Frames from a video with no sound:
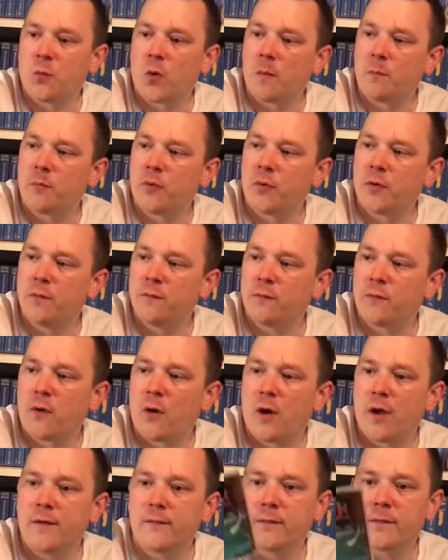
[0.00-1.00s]

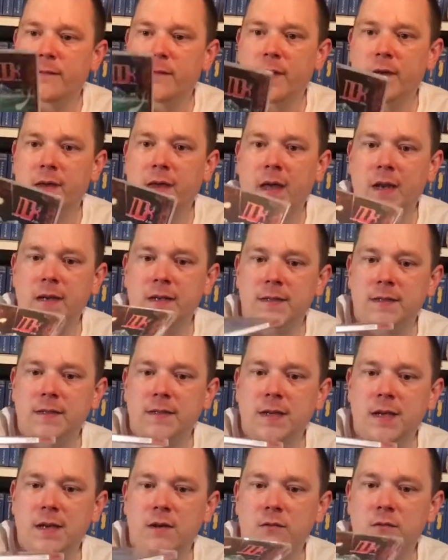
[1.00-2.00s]
1.5. Again, it's
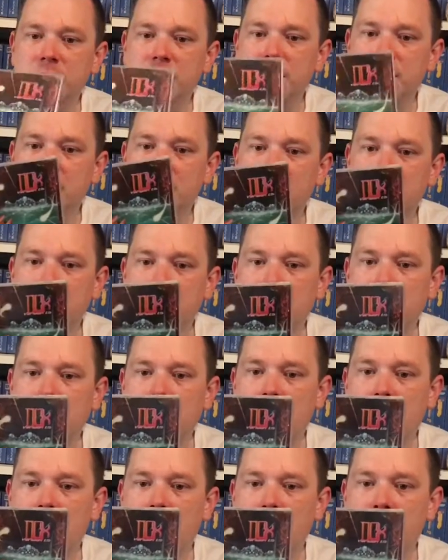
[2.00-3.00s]
sealed,
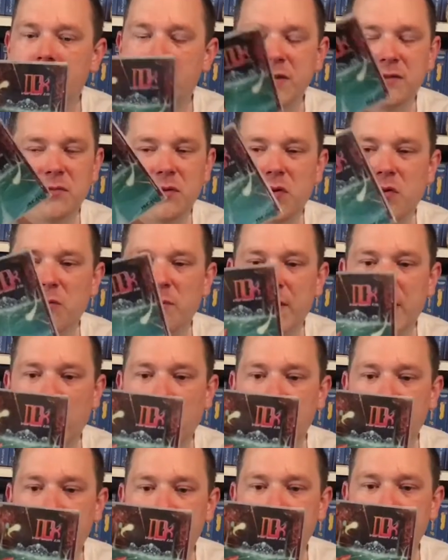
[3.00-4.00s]
and these will all be
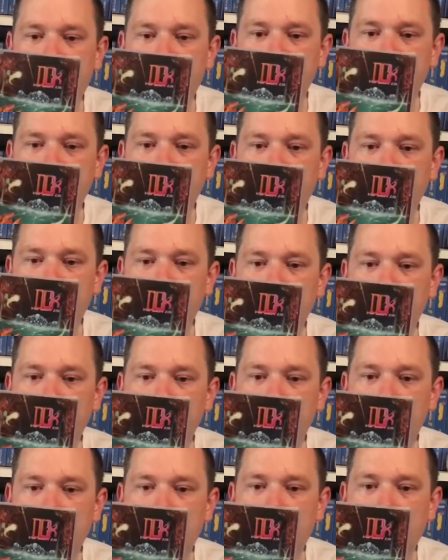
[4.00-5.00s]
opened up so I can give
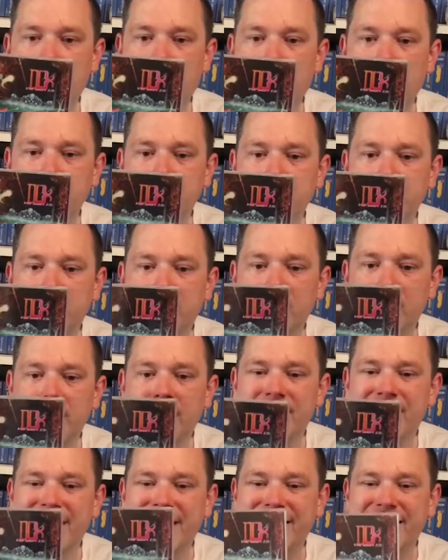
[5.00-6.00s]
them a blast.
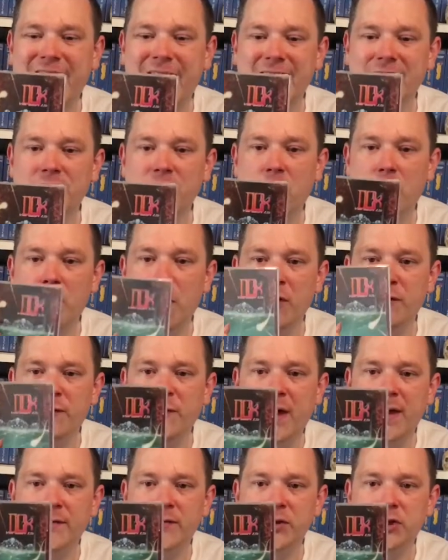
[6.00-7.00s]
Again, not my
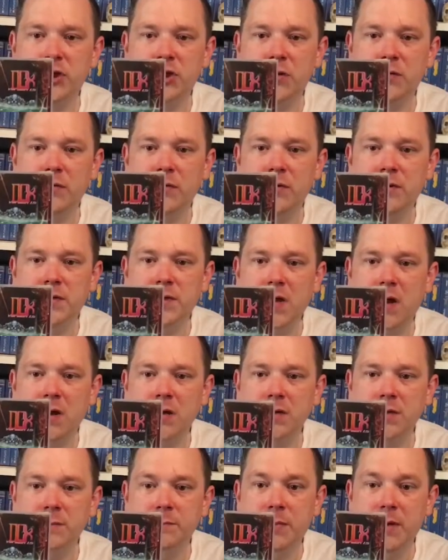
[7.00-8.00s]
favourite shooter is
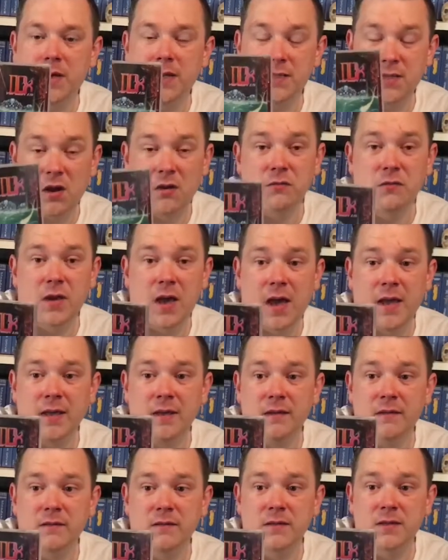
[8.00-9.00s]
Ducks, but it's okay.
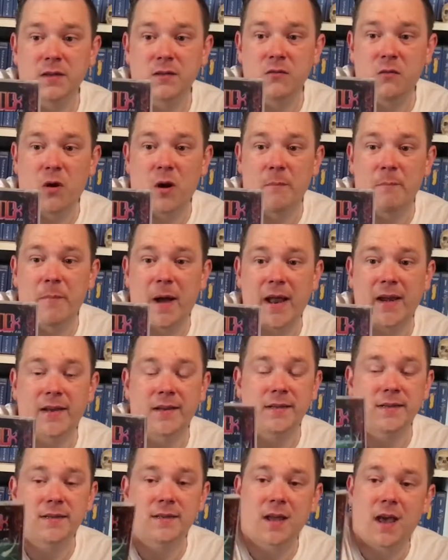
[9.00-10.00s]
It's quite a
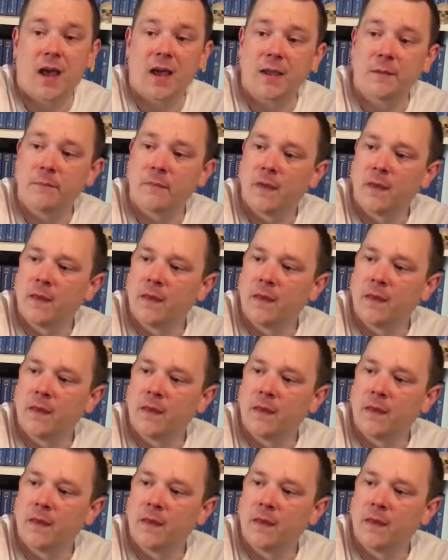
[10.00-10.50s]
balanced game.